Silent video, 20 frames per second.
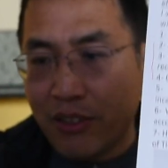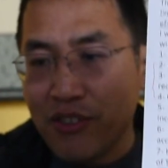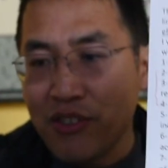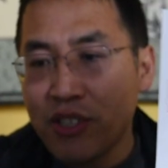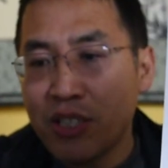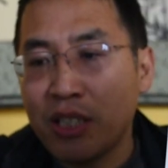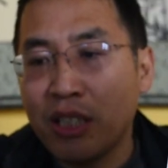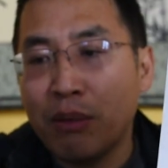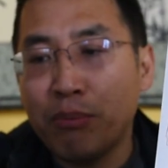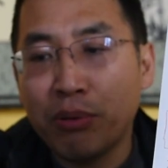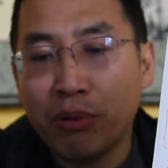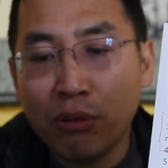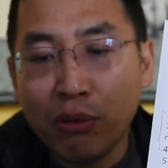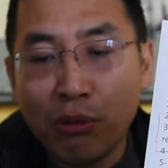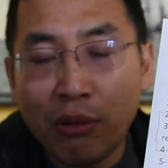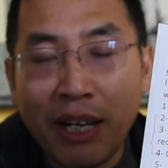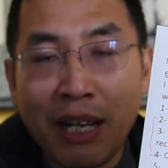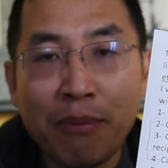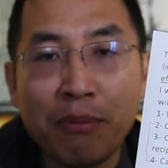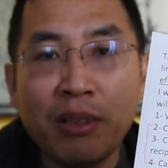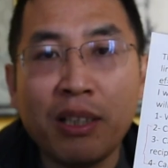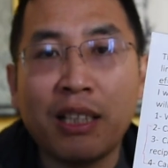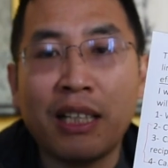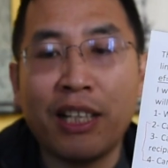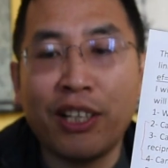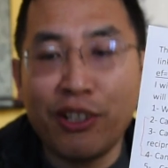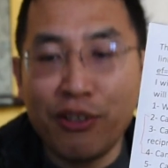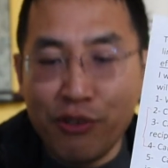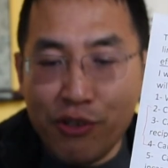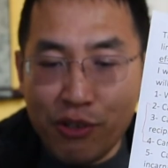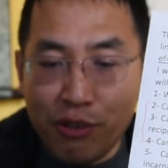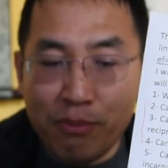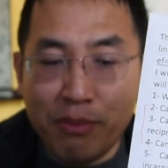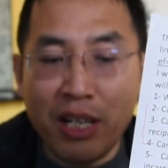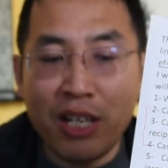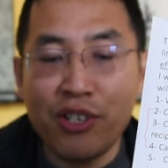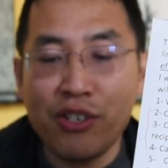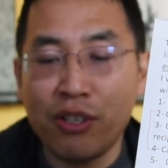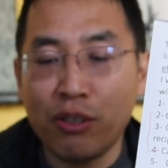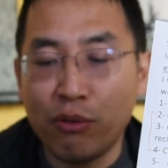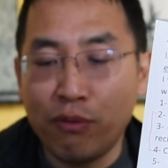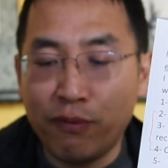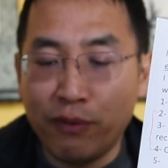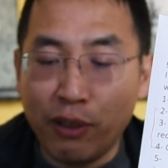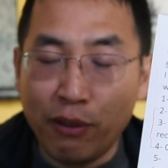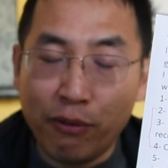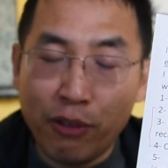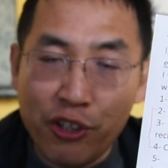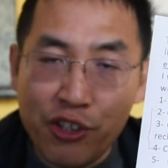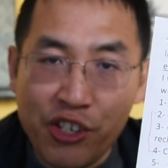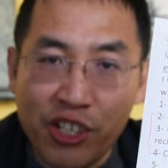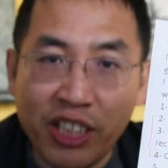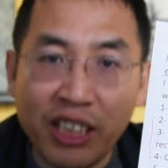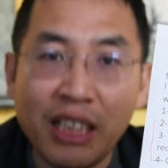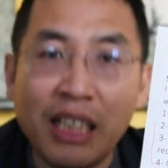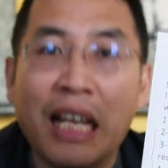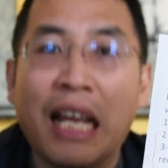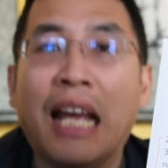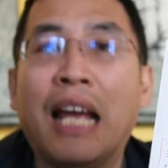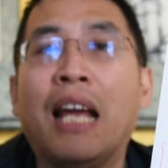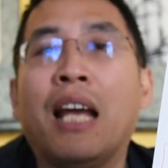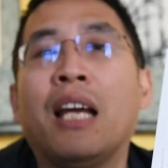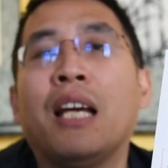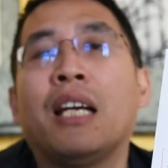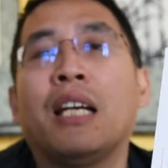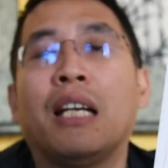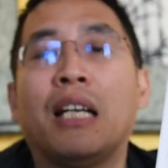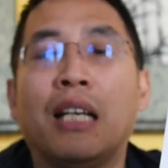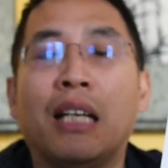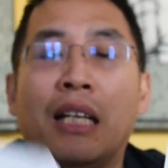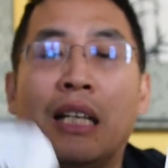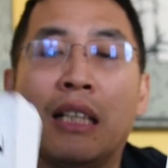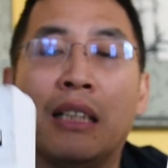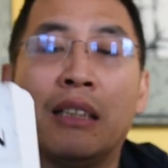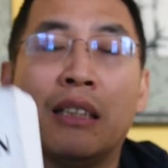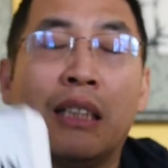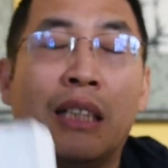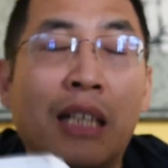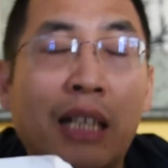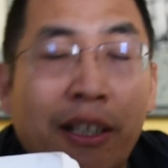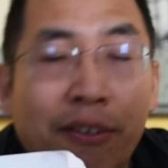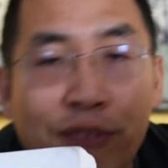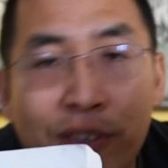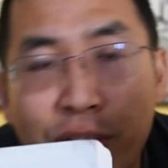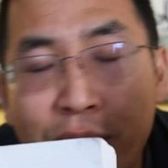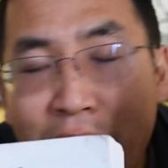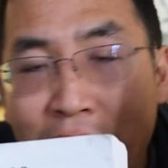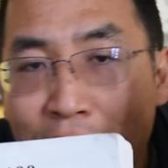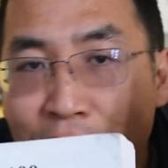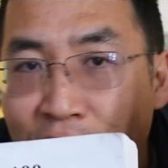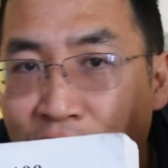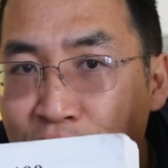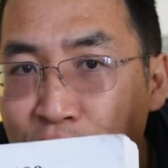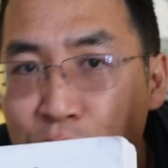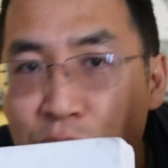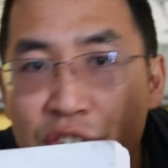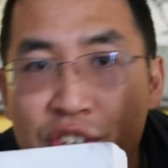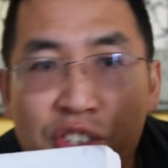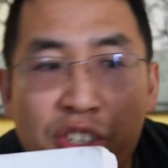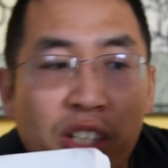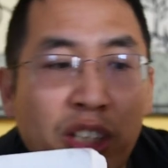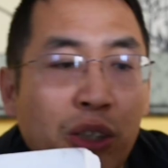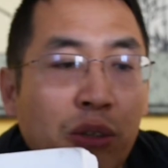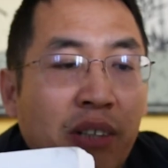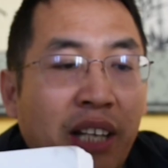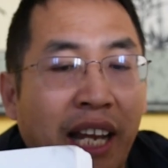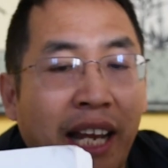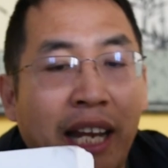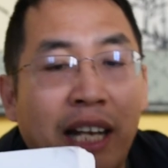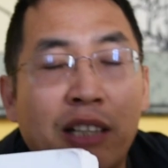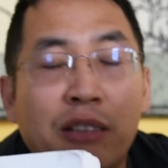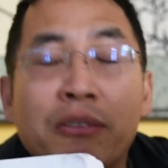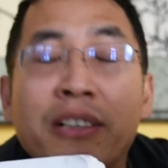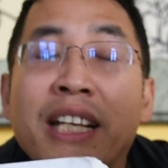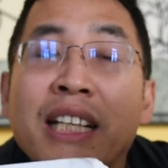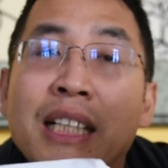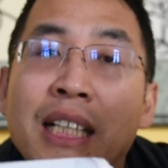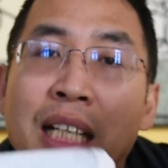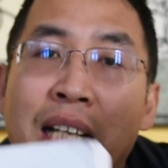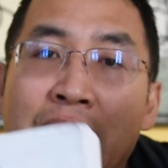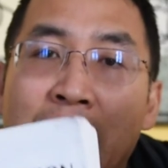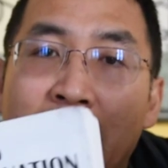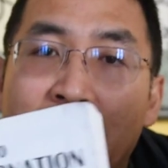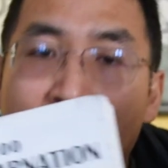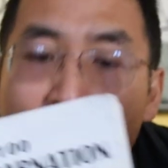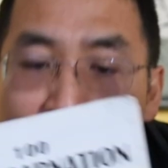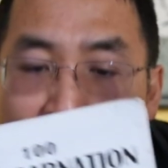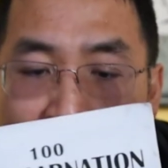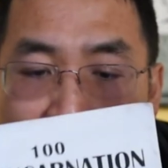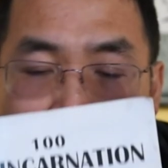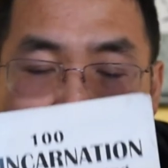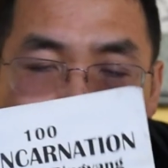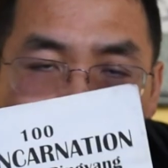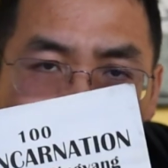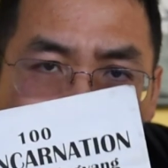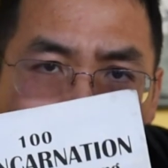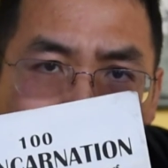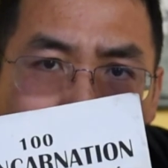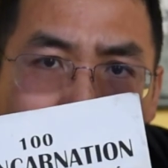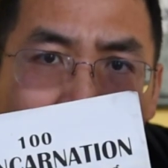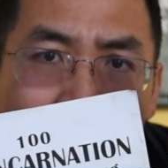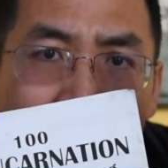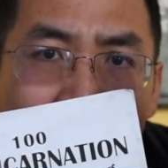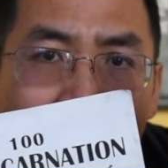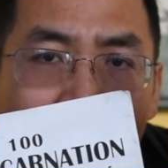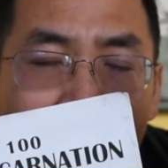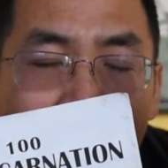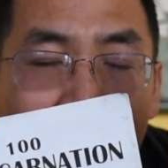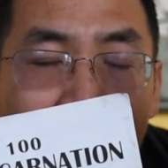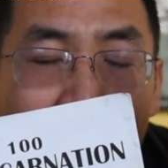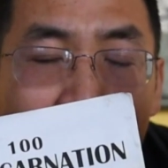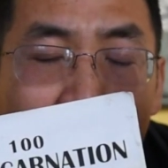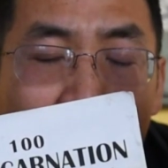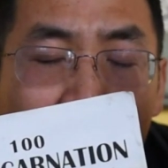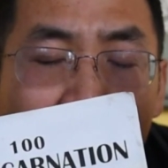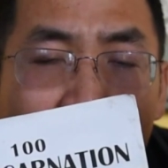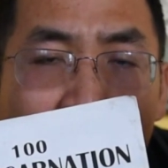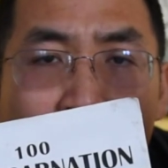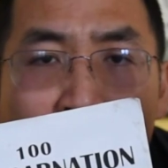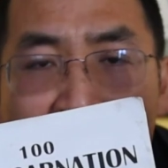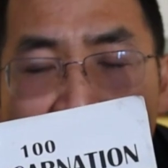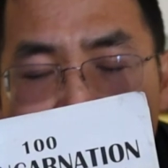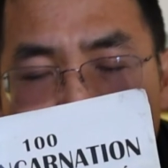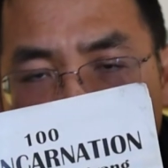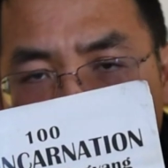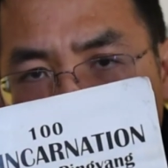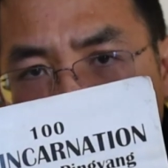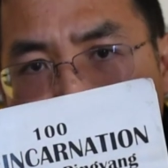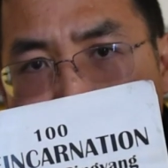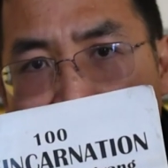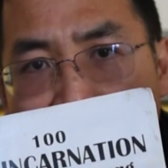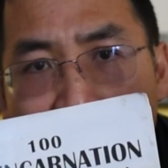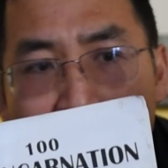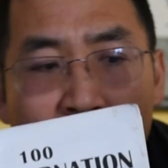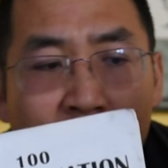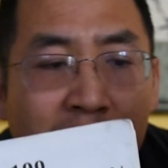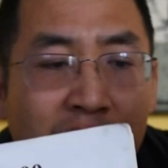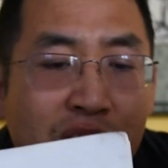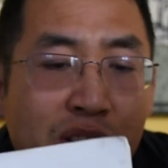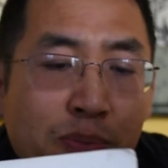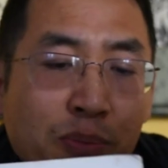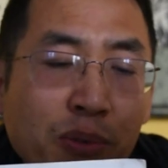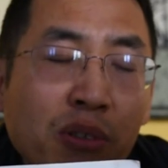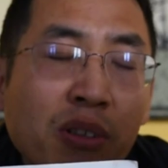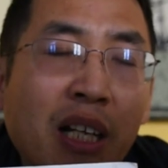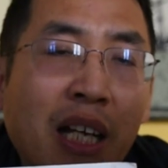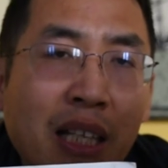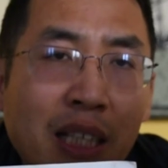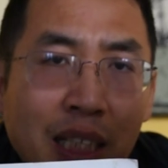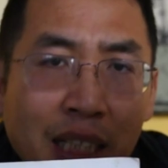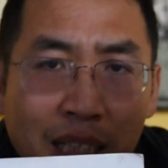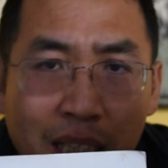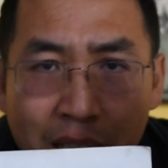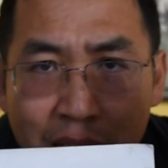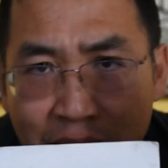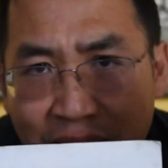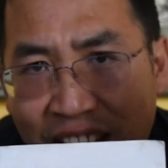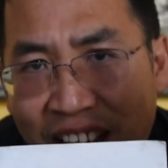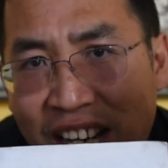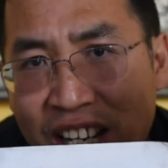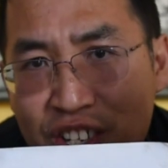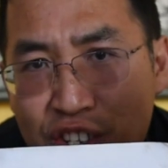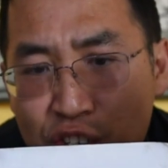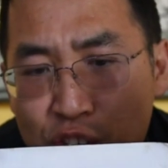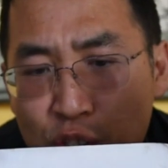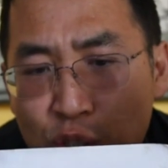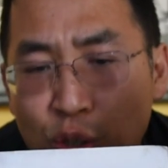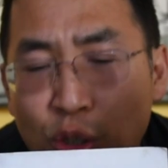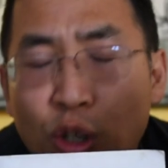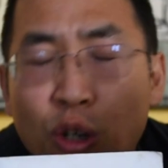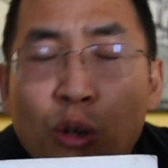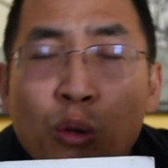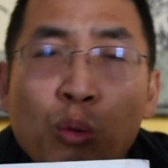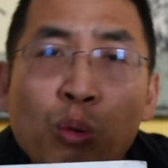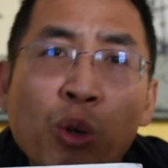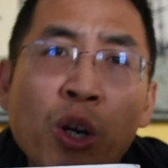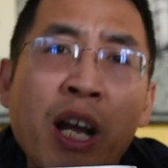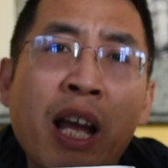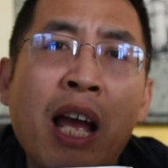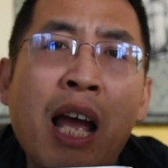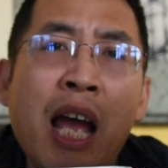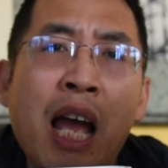this is the program. Thank you so much for watching. And if you have interest, you can read the book on Amazon.com. This book, I think, can solve